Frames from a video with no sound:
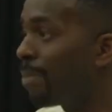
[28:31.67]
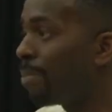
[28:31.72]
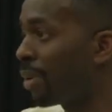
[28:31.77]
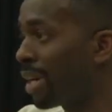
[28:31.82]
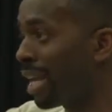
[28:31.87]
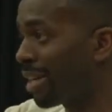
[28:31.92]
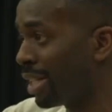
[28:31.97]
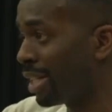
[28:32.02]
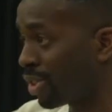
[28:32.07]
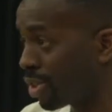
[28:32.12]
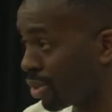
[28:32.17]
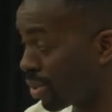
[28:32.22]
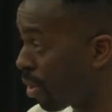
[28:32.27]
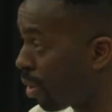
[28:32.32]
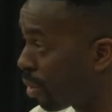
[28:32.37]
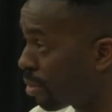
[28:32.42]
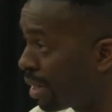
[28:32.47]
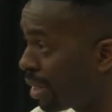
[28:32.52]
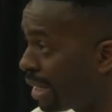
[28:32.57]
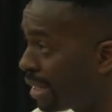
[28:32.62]
put it on his
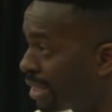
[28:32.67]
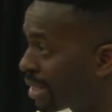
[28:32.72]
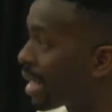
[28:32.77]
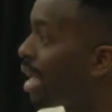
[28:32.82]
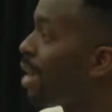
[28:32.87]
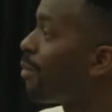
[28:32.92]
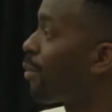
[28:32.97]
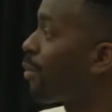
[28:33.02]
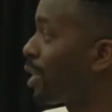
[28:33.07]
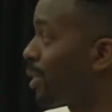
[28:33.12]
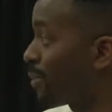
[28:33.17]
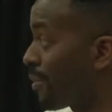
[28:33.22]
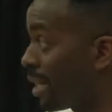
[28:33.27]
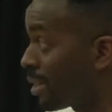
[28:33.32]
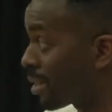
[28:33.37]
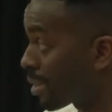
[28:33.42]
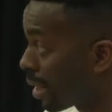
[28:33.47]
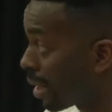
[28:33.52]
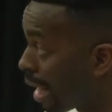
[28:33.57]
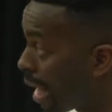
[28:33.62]
stories for his
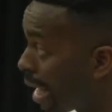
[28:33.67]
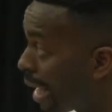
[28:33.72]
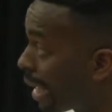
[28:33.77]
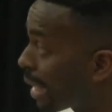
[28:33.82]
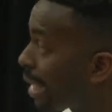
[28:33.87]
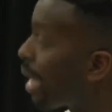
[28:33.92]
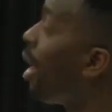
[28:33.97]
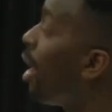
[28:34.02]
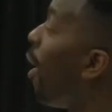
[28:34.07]
friends to like,